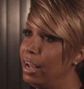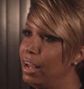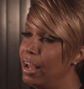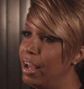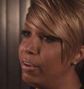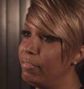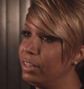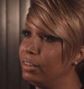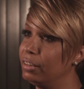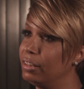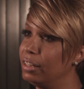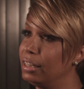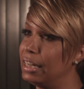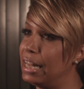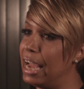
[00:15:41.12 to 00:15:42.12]
having
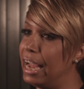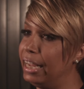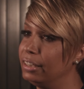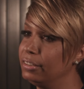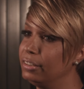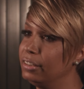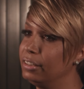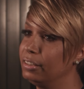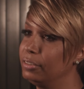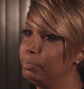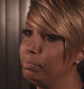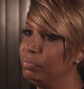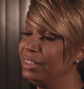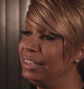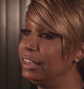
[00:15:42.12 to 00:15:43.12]
the light
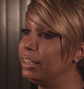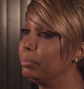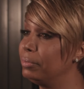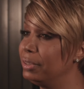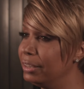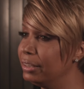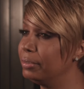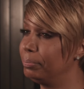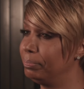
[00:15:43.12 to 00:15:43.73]
dimmed.